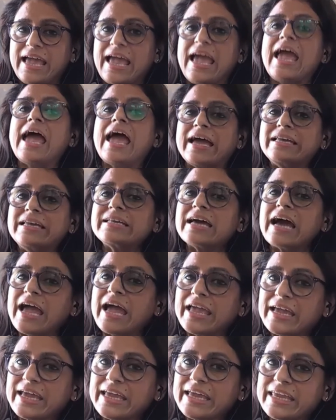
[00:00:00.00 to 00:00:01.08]
and
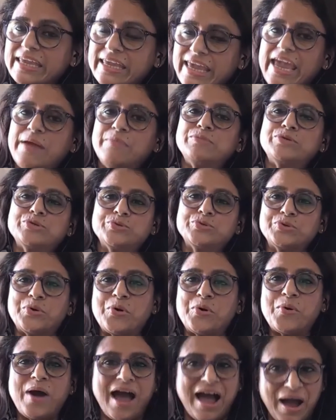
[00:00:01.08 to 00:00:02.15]
I came to
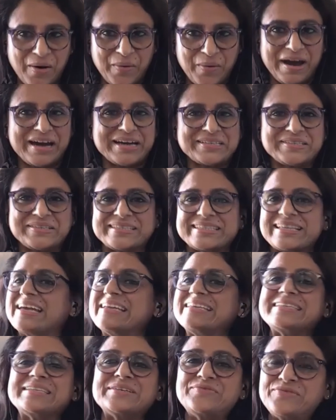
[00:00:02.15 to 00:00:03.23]
know how our
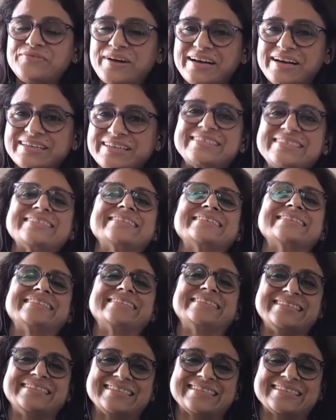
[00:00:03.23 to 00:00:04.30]
society
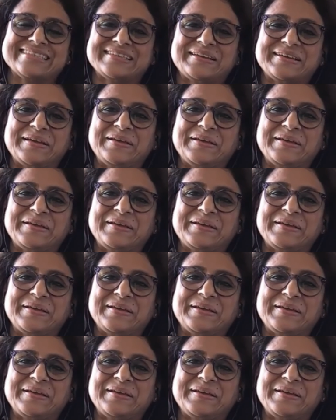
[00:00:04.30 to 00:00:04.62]
functions.